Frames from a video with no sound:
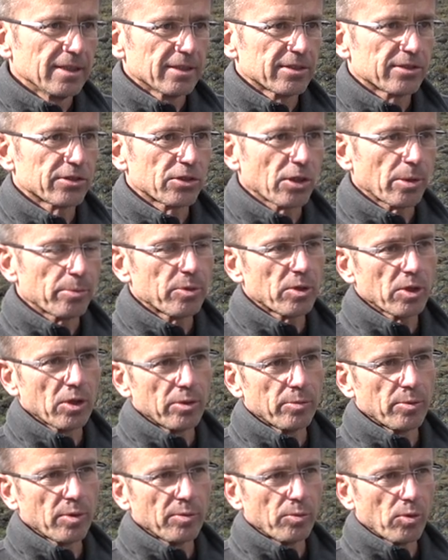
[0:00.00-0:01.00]
stop
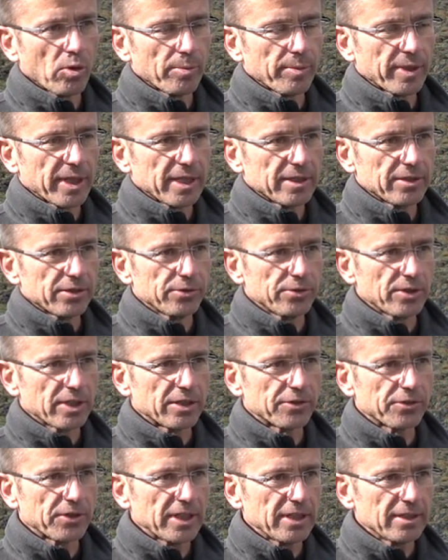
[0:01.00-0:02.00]
global warming at two
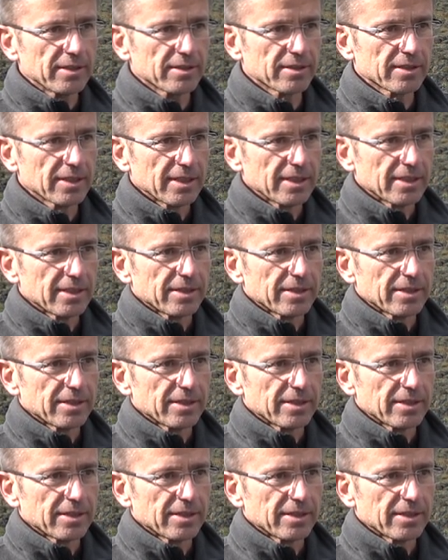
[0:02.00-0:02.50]
degrees,